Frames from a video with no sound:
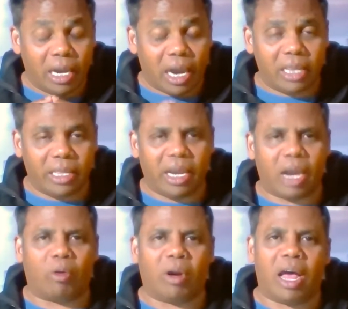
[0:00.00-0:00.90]
I think I
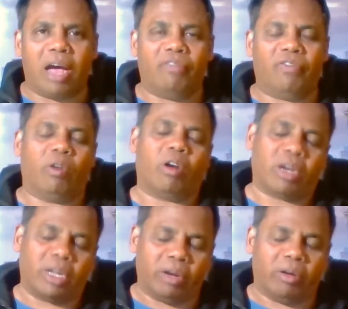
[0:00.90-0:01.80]
could laugh, not
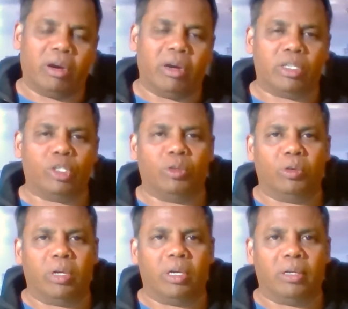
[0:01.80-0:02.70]

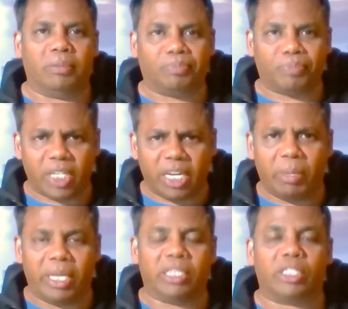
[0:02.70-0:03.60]
to
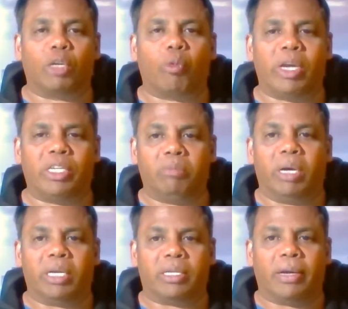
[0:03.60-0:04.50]
demean the situation,
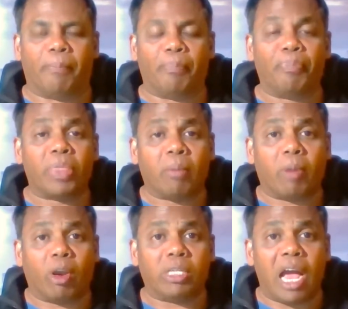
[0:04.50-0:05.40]
but
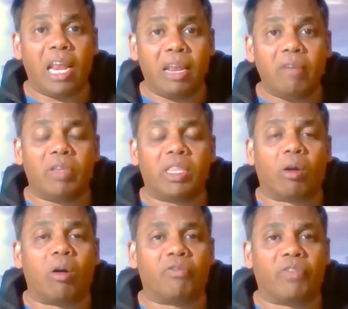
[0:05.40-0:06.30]
because I live with the
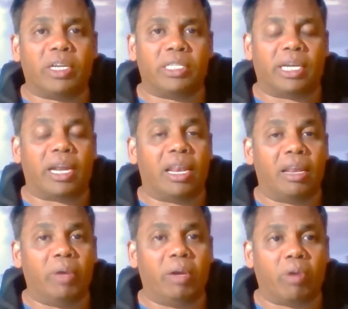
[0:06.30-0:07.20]
confidence that I
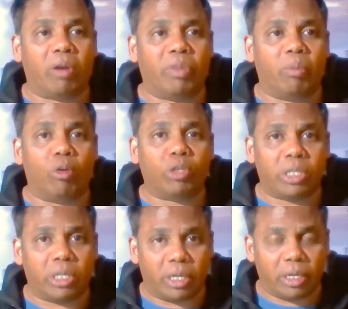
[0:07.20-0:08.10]
live in one of the
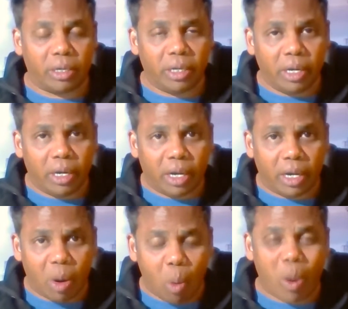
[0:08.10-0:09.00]
most
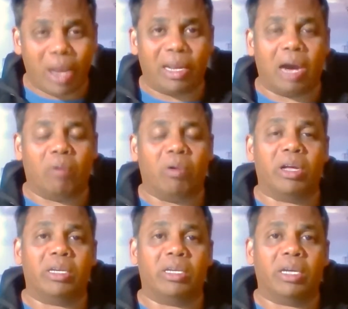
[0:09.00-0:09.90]
well
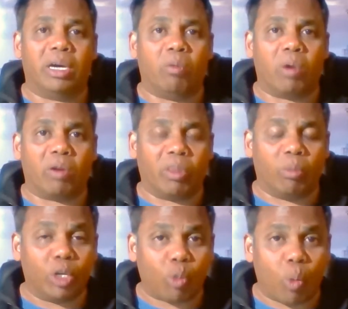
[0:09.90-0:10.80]
governed, one of the
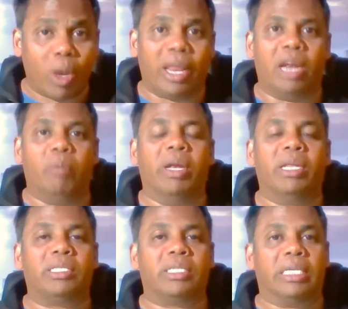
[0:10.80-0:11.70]
most well
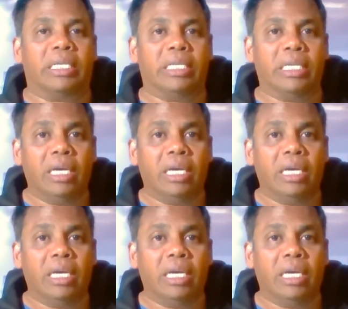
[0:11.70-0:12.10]
administered